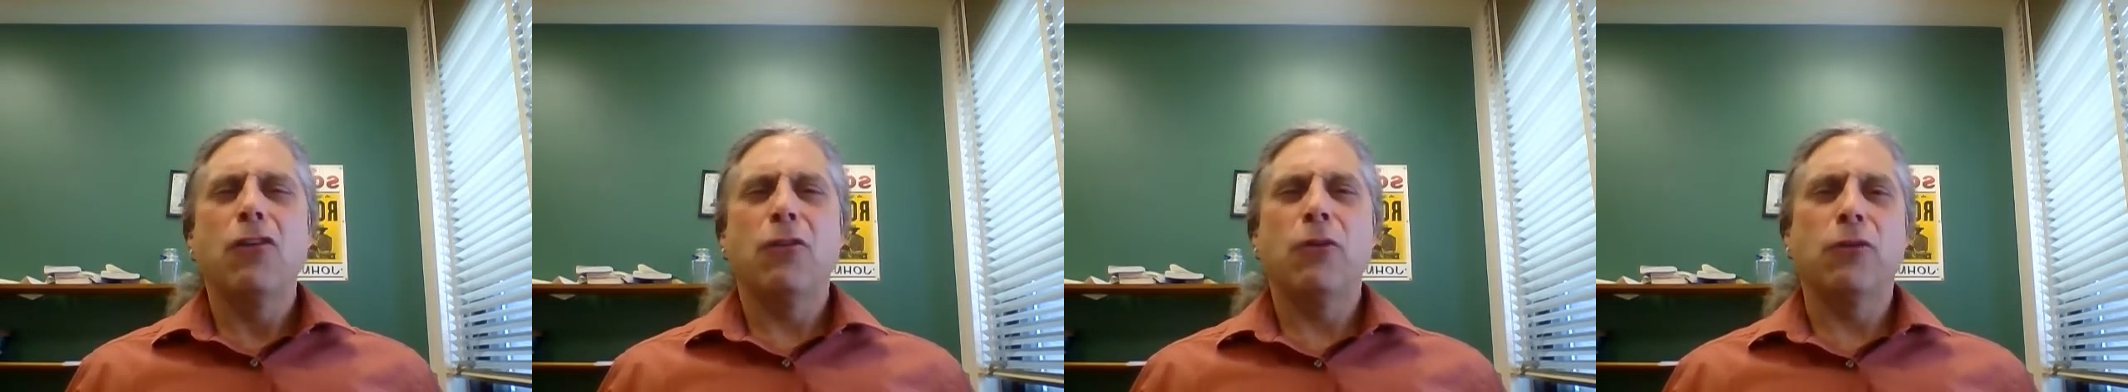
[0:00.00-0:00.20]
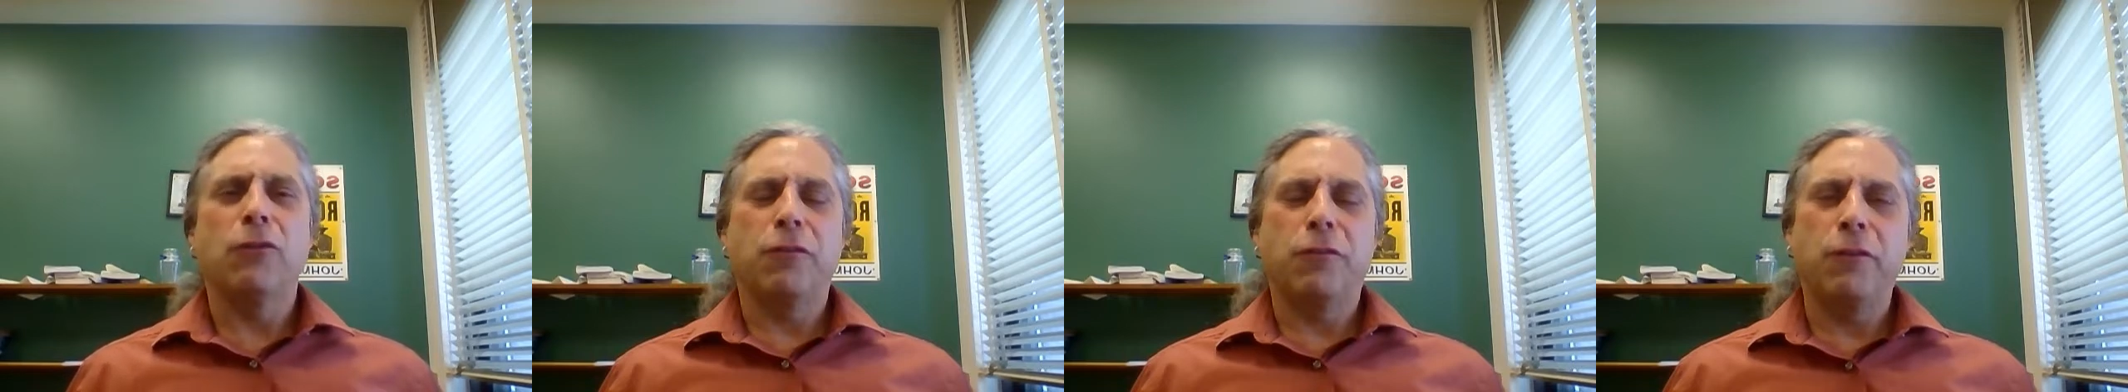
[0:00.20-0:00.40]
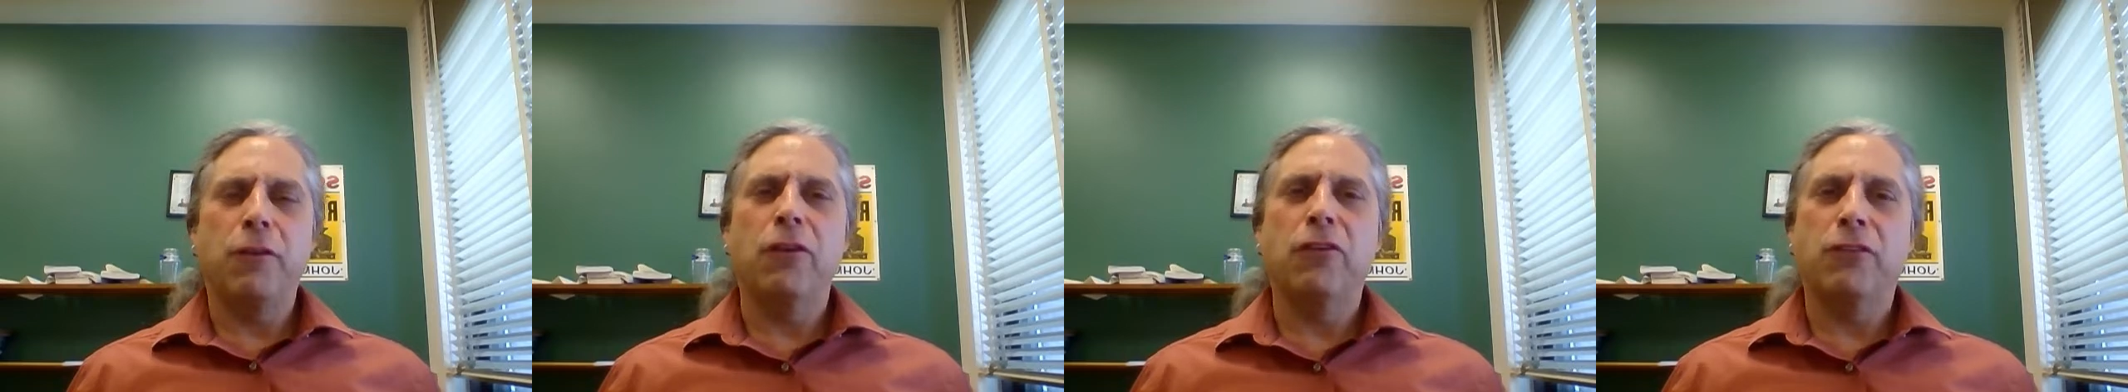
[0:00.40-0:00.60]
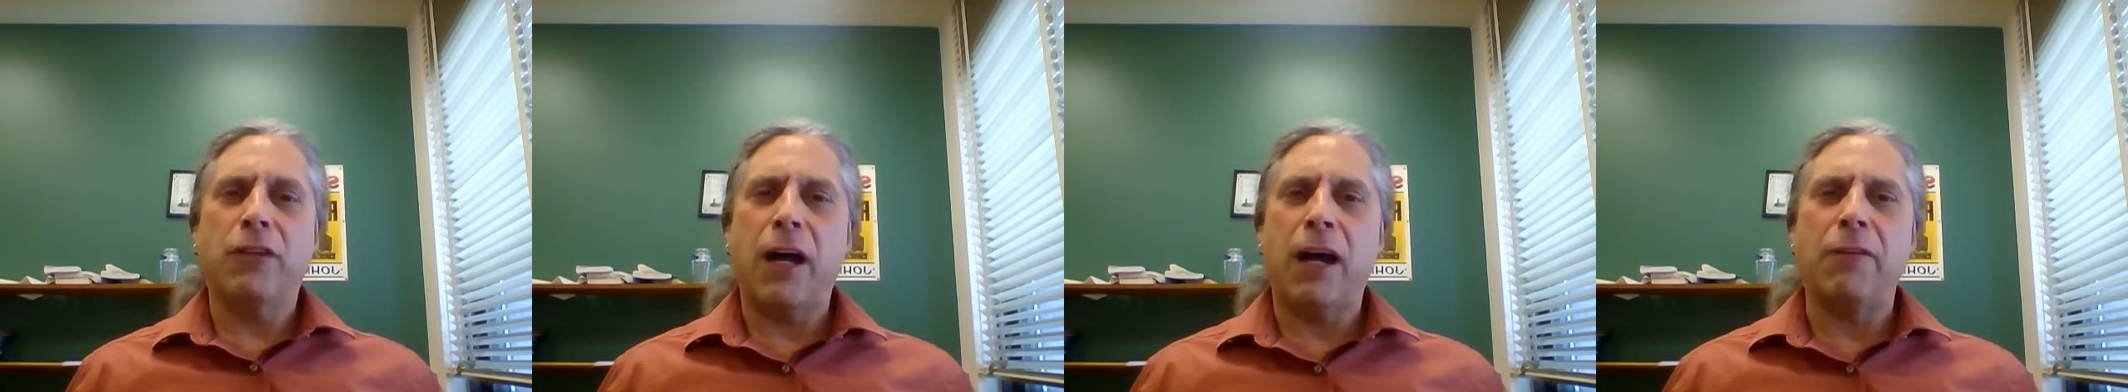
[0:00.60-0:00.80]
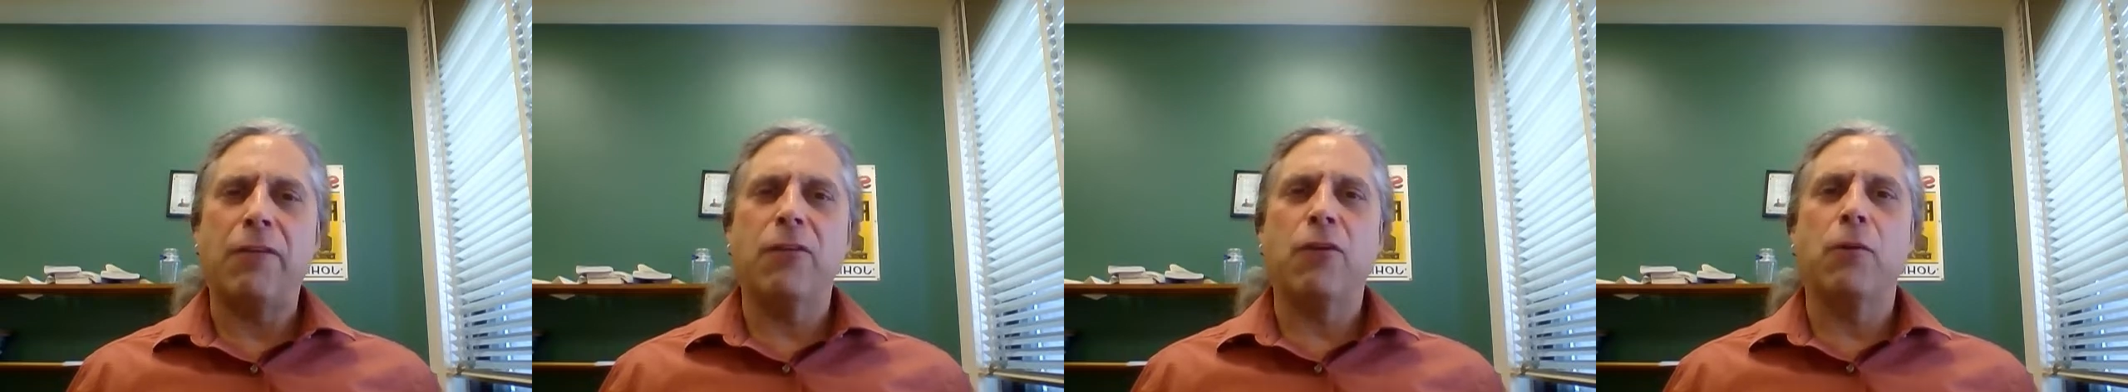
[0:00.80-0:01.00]
So it's
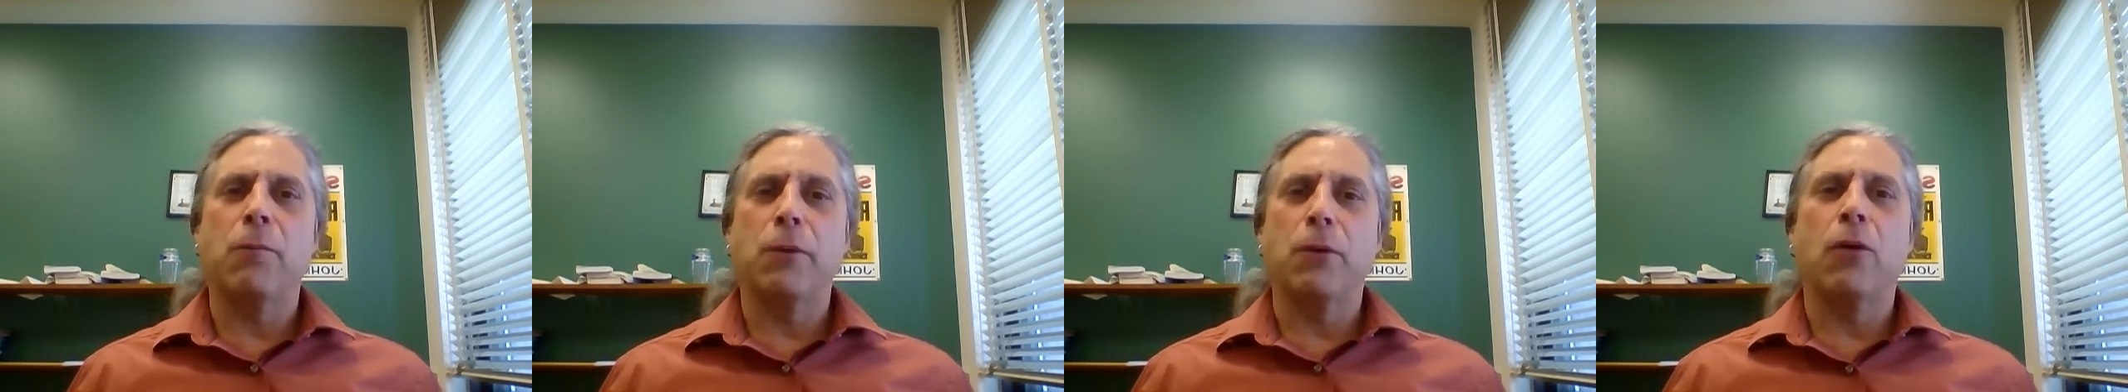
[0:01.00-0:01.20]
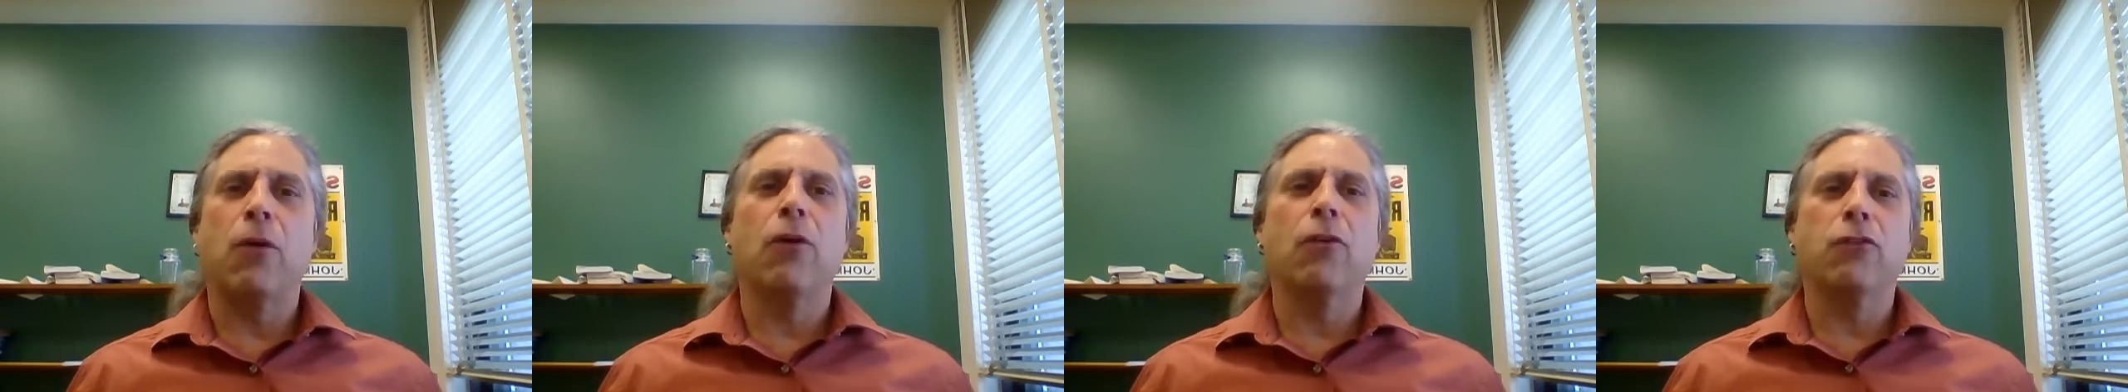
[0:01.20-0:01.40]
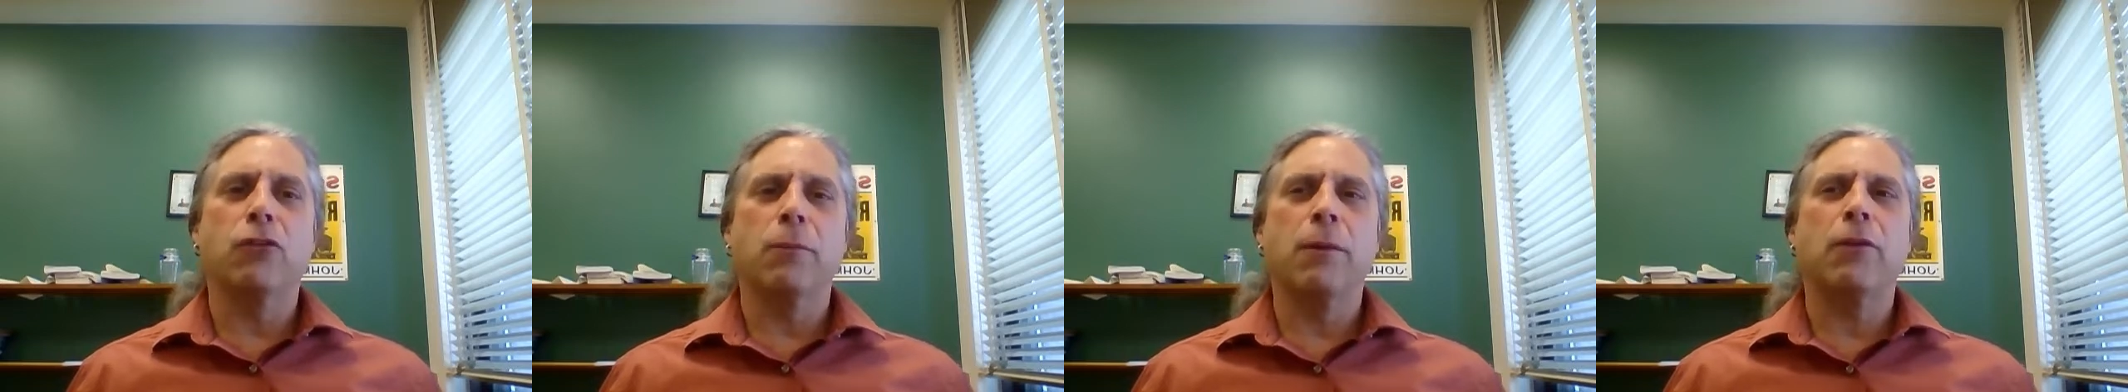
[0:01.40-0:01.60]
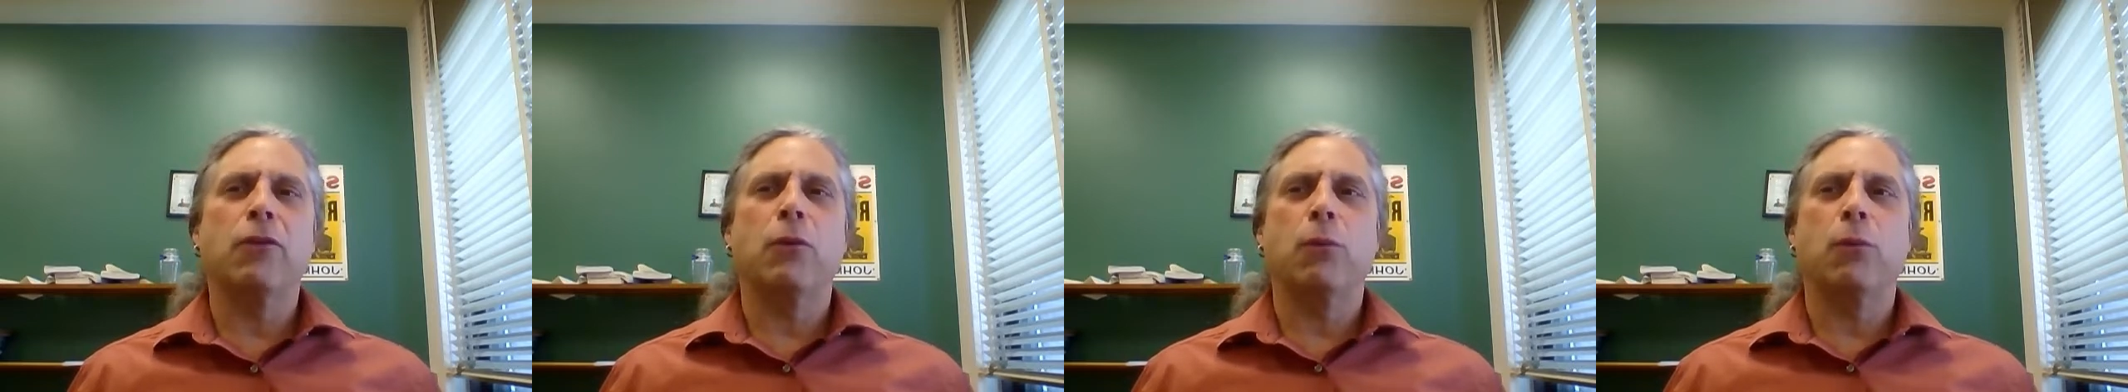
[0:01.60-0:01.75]
philosophical, but also